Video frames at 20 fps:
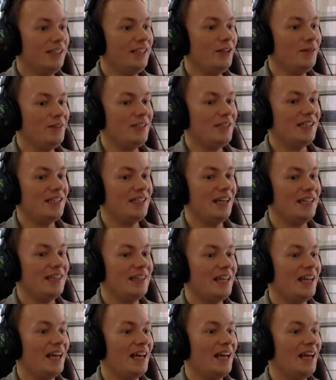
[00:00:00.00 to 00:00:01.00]
They go
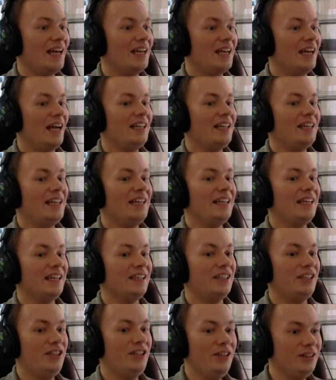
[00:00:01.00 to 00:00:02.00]
inside there and they
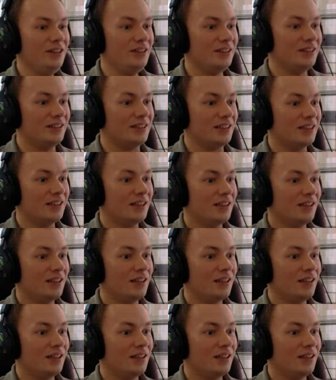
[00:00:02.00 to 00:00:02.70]
get cured.